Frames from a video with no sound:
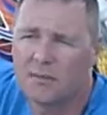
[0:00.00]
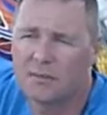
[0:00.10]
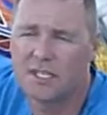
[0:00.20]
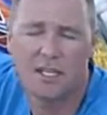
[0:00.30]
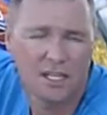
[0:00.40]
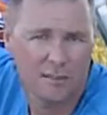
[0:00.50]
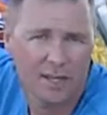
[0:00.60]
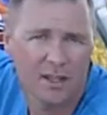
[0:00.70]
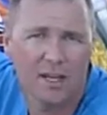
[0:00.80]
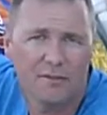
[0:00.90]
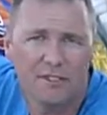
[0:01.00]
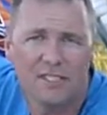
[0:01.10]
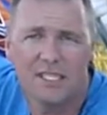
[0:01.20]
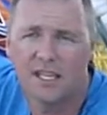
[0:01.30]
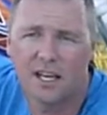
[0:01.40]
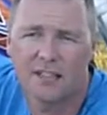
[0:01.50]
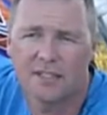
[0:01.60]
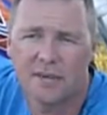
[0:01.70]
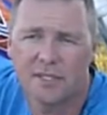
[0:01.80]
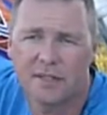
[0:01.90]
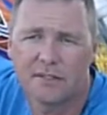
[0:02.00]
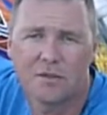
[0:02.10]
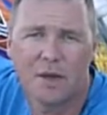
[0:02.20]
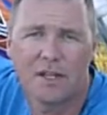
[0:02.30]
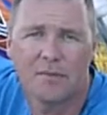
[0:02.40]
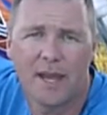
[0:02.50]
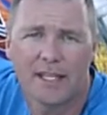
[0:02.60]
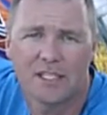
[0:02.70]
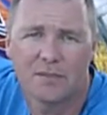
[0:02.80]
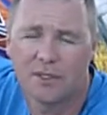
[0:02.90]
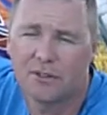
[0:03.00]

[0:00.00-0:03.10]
Sent an email off to Seat Concepts. They responded back to me.